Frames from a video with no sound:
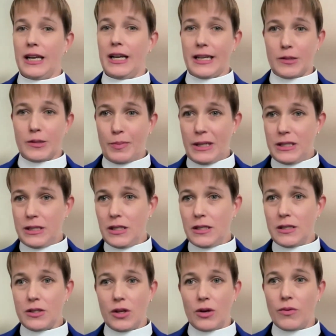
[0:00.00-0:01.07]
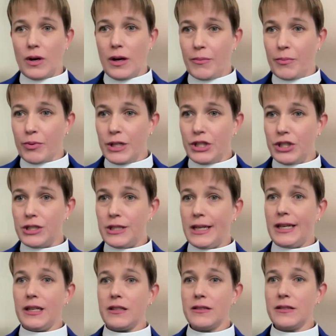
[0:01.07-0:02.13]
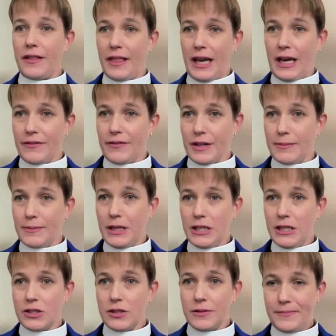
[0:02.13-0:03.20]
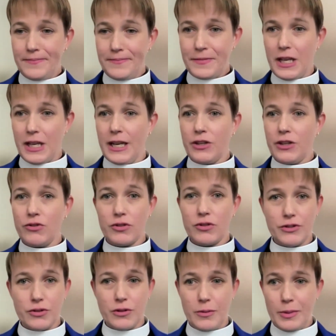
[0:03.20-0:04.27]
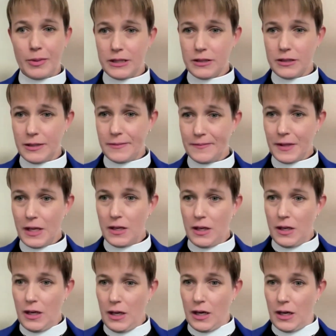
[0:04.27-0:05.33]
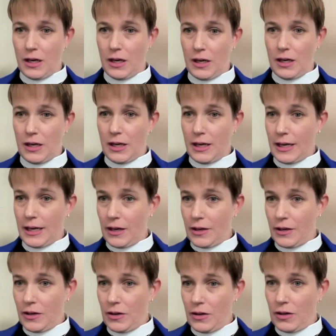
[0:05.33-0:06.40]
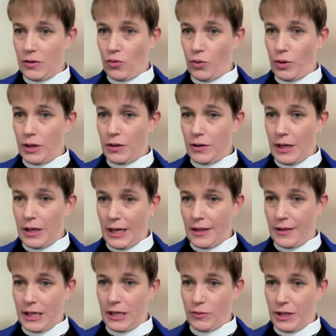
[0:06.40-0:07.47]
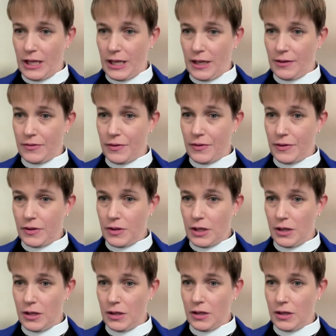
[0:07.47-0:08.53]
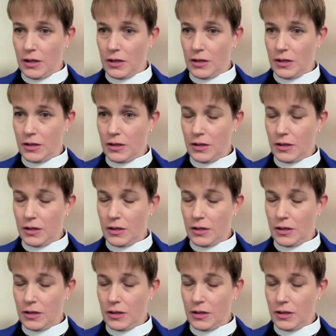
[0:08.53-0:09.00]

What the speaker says: expenses, so appreciate that very much. Thank you, Treasurer Barnes. And then we have so